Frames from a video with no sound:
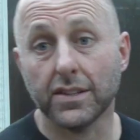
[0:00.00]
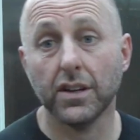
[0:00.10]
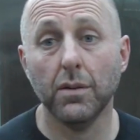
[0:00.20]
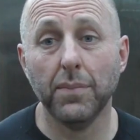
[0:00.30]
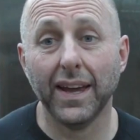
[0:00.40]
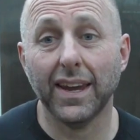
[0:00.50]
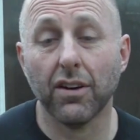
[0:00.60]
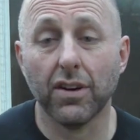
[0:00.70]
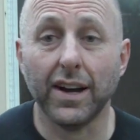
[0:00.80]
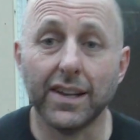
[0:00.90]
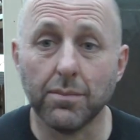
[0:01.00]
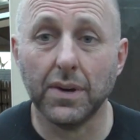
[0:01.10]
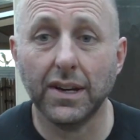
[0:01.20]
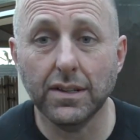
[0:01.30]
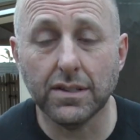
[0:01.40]
so I'm back here at 18
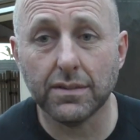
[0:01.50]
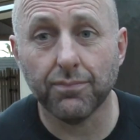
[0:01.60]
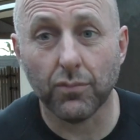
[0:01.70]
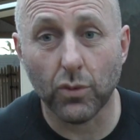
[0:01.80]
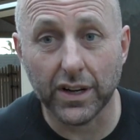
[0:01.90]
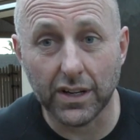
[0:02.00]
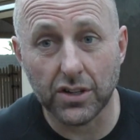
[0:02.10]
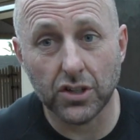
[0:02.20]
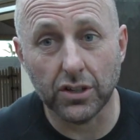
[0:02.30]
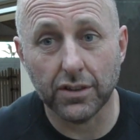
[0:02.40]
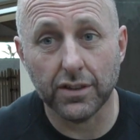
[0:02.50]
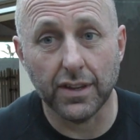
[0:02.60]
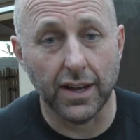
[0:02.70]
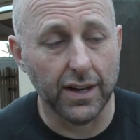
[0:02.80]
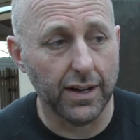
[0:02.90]
meters, ready to shoot
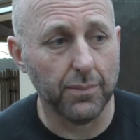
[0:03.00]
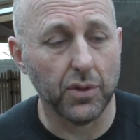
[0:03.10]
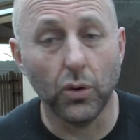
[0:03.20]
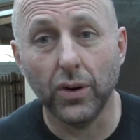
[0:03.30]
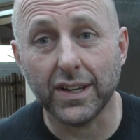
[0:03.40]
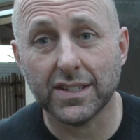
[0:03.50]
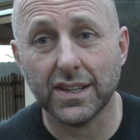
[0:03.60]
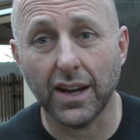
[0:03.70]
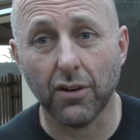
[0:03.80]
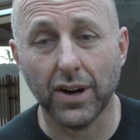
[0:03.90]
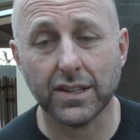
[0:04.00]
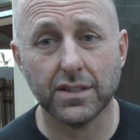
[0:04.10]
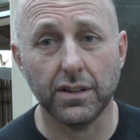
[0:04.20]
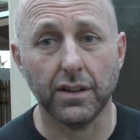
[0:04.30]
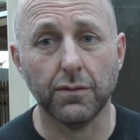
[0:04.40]
the Hoyt
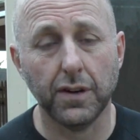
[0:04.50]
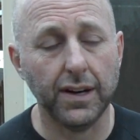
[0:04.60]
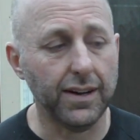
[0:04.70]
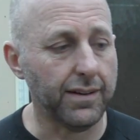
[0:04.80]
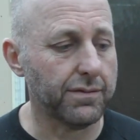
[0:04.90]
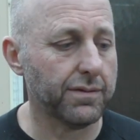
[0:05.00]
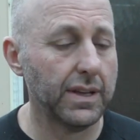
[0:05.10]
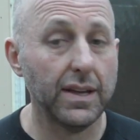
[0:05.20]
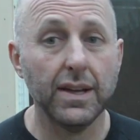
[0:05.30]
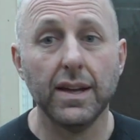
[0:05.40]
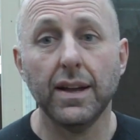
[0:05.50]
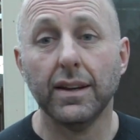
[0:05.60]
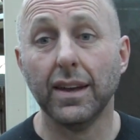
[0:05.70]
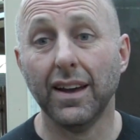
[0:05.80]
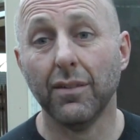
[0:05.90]
CRX35.
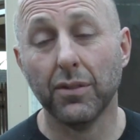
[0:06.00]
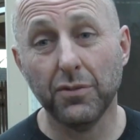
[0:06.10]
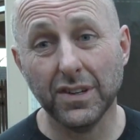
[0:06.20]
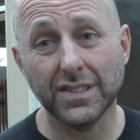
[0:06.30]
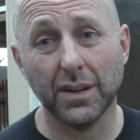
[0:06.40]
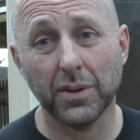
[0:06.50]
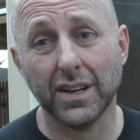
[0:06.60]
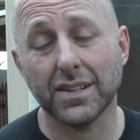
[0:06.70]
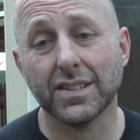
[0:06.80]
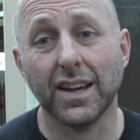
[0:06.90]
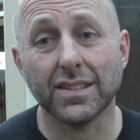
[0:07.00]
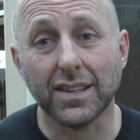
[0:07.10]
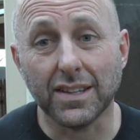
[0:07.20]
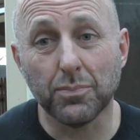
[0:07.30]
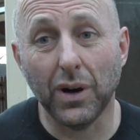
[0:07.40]
Now, the first thing I'm going to discuss
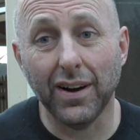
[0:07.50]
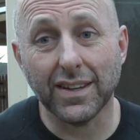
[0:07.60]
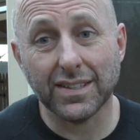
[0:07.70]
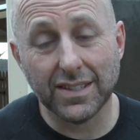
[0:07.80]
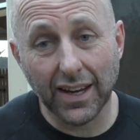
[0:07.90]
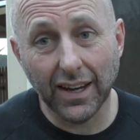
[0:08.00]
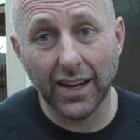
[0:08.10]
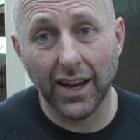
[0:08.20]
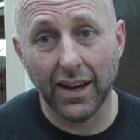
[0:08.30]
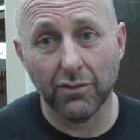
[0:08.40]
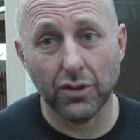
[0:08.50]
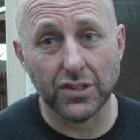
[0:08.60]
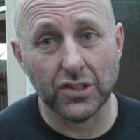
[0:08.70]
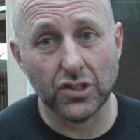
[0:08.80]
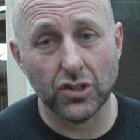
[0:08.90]
is buying secondhand
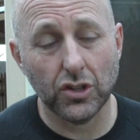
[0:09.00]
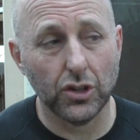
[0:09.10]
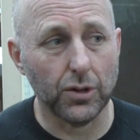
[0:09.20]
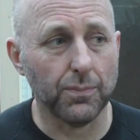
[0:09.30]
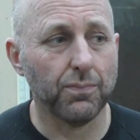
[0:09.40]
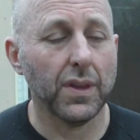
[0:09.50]
versus new.